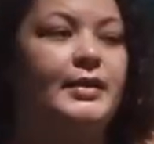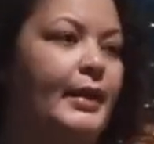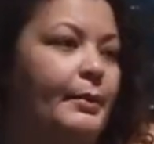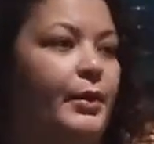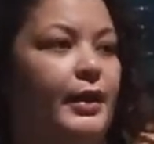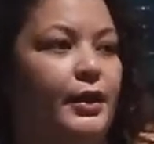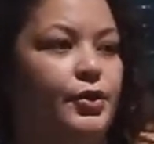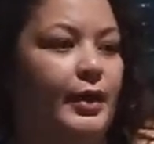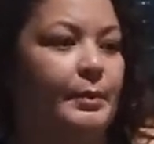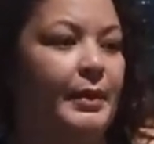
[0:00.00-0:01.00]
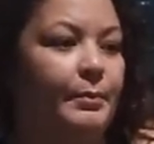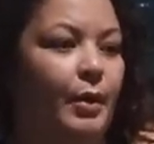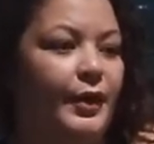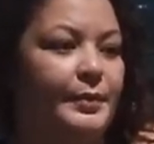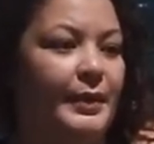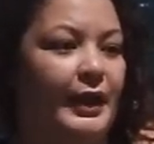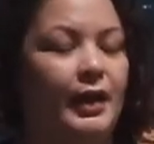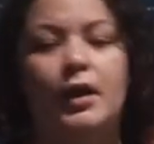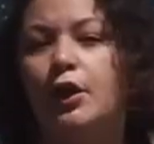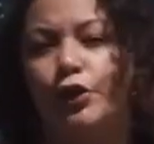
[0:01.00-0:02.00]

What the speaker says: Is anybody going to try to pickpocket me?